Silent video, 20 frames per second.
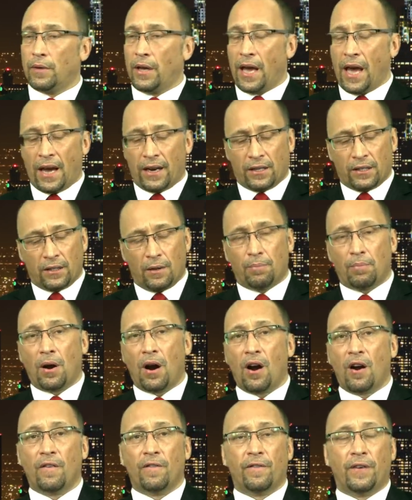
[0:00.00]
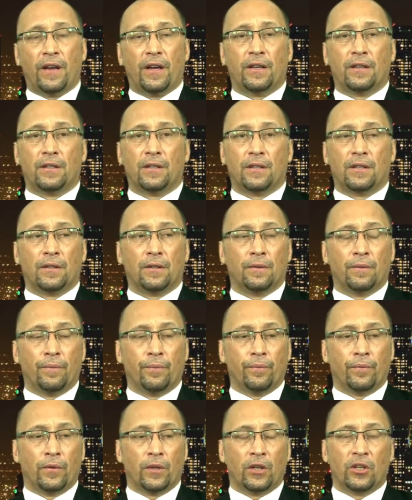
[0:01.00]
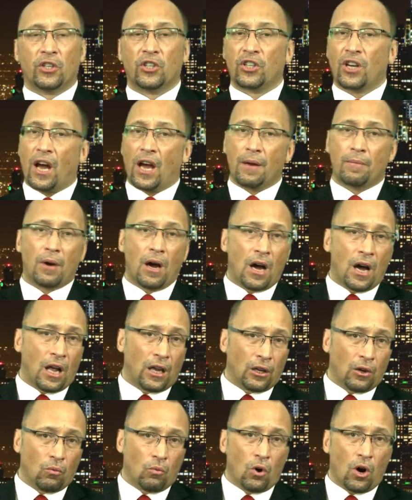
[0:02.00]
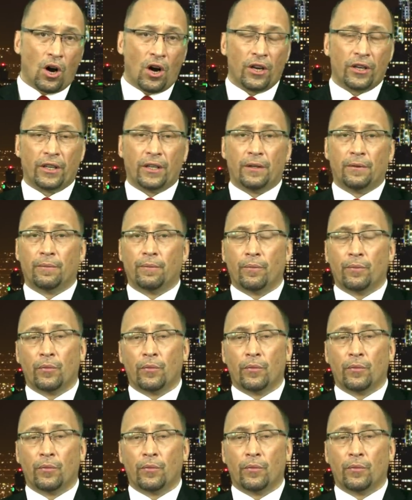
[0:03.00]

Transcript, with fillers: Aksa Parvez, Shaima Alawadi,